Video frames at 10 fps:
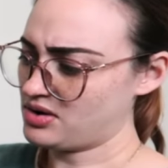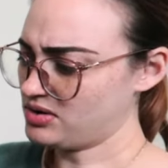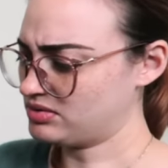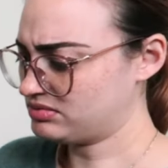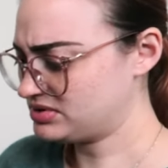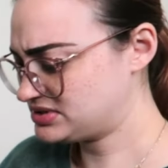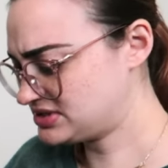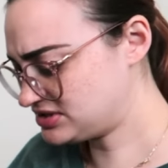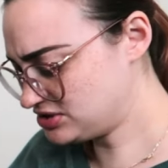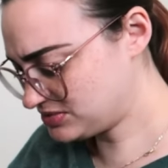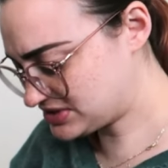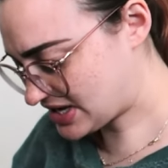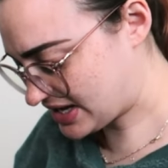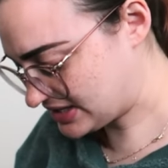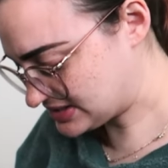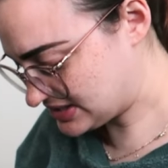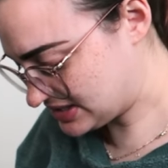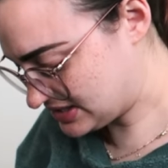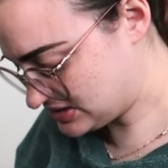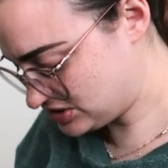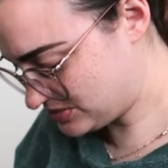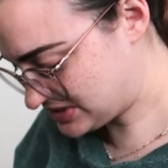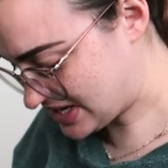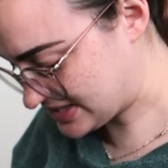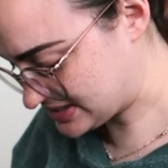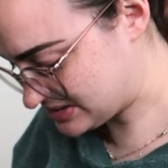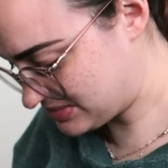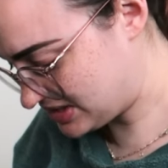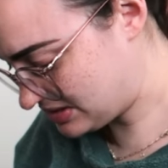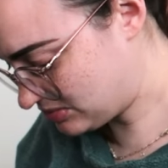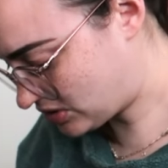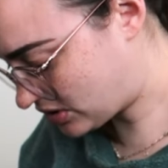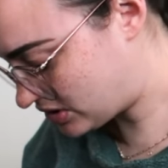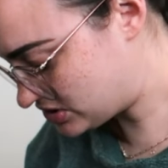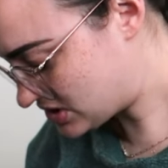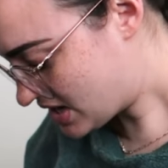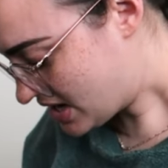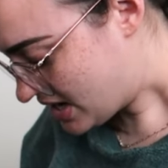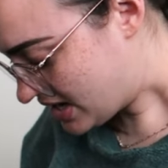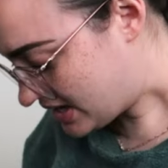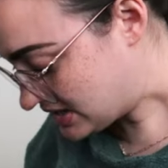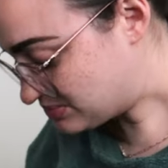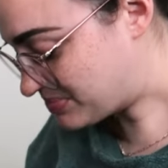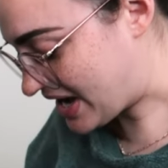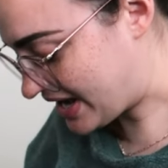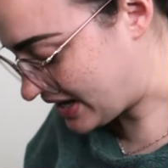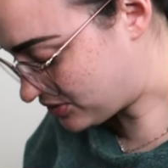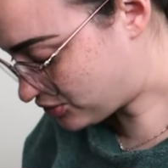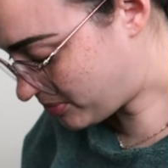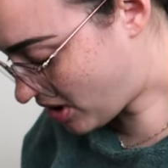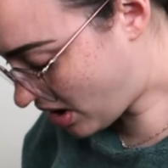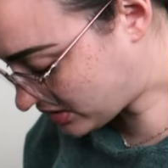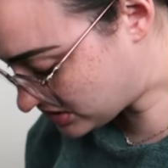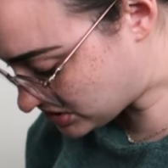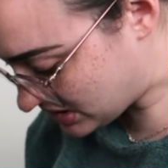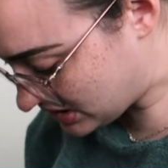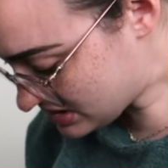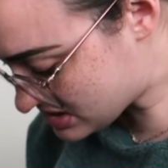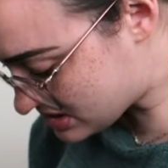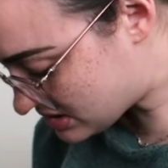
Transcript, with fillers: Oh, is this new with tags? It is new with tags. It's a medium large. It is by Anthropologie.